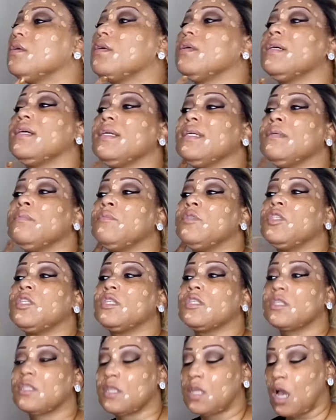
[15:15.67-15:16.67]
I am
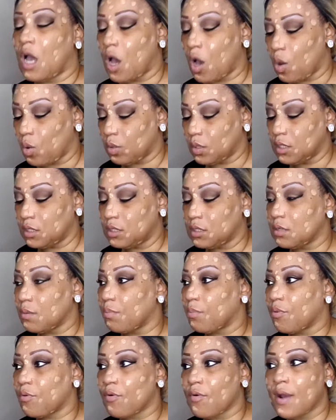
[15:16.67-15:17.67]
just totally
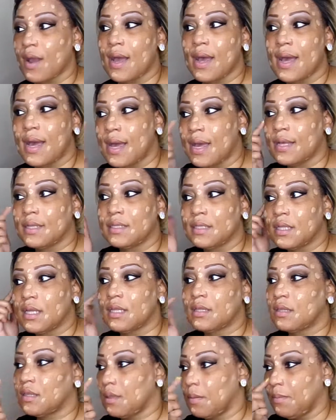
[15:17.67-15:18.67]
surprised
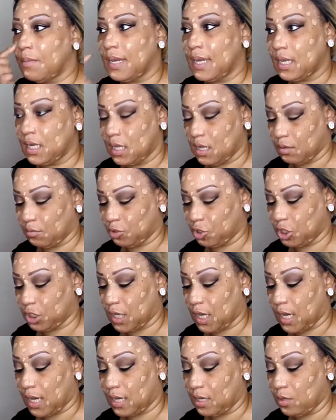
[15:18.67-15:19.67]
that the medium
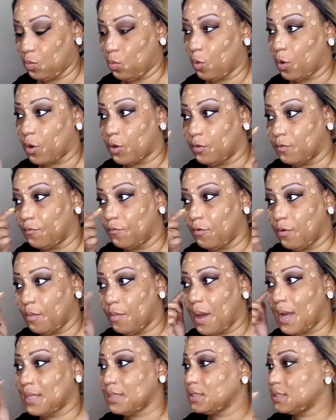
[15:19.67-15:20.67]
shade worked for
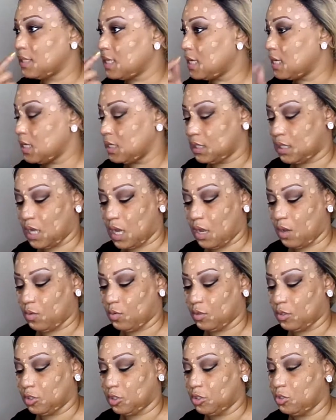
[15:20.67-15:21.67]
my skin
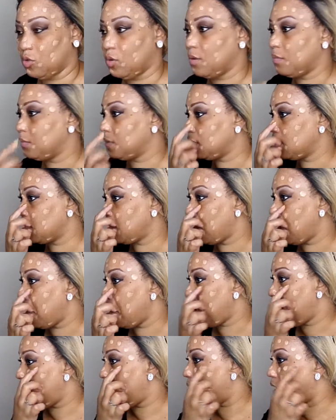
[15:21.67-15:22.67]
tone, because normally
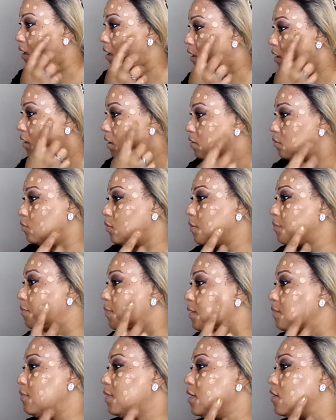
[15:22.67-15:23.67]
with
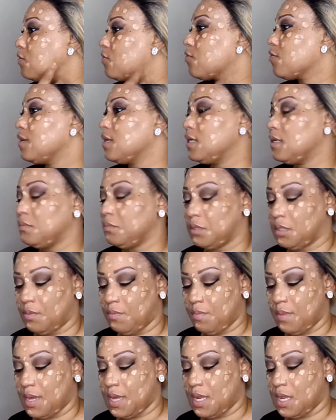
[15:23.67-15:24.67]
BB creams the
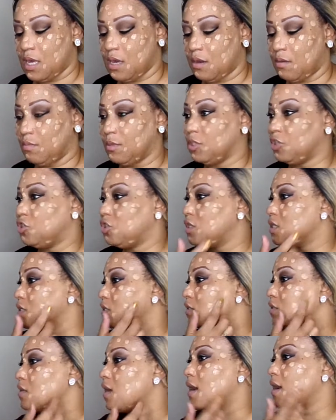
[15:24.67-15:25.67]
medium is
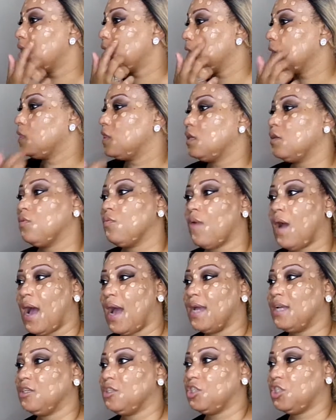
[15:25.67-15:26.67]
just not the
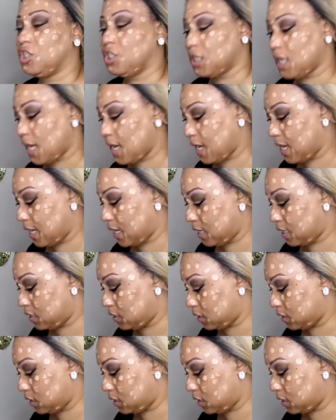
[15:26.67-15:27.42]
right shade.